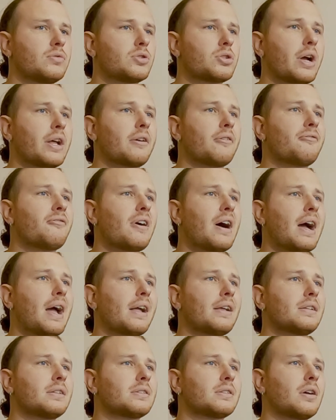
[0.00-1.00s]
try to
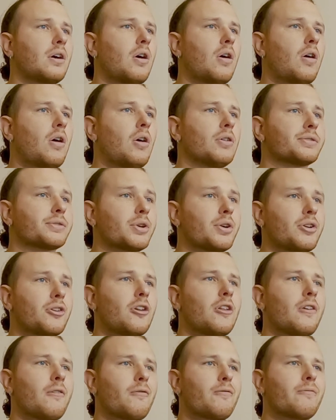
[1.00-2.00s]
find
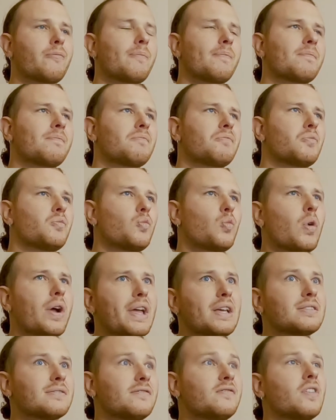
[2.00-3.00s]
alternative
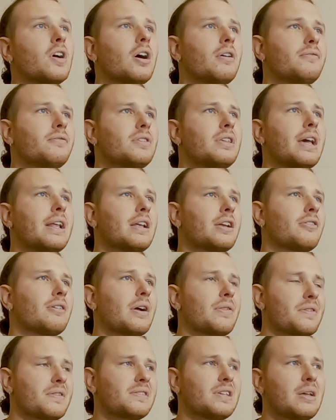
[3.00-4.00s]
ways of getting
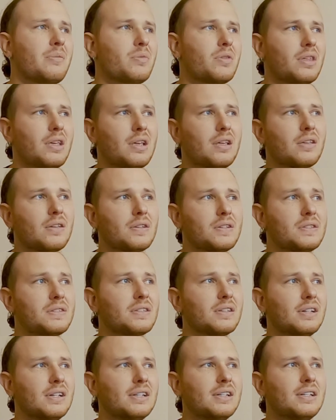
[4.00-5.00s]
around the same thing,
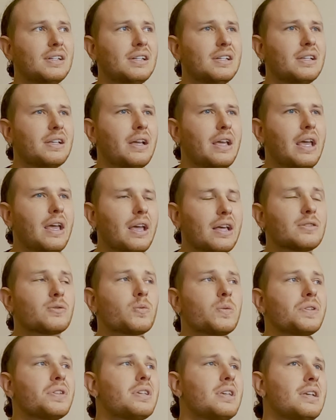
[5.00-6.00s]
because it's
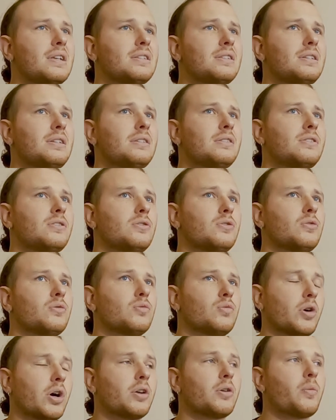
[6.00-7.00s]
really easy to
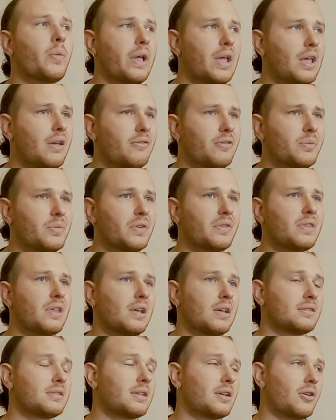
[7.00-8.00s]
run away from the
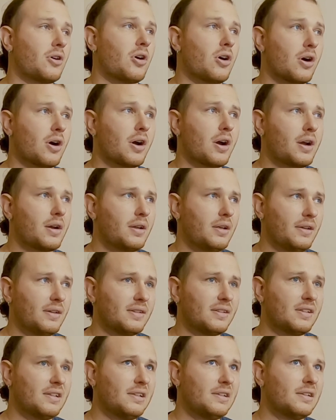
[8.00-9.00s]
things that are hard,
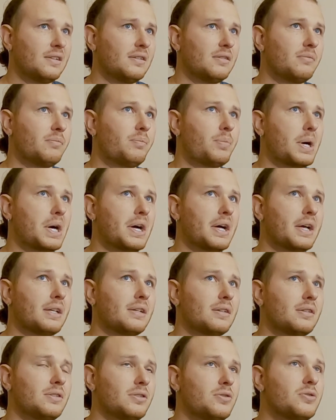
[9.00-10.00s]

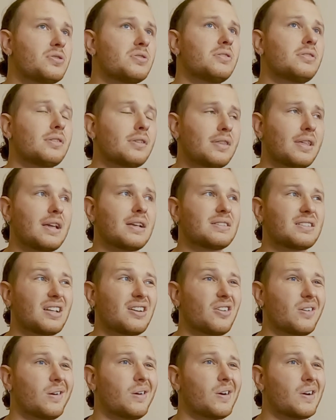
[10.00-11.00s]
but usually the things that
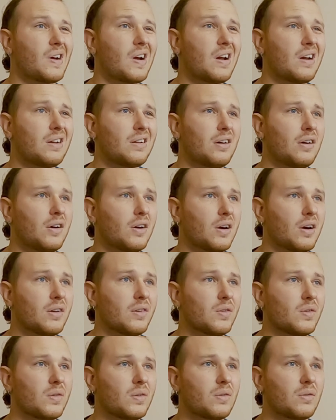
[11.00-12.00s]
are hard
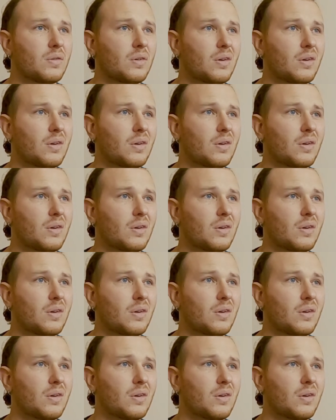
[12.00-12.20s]
are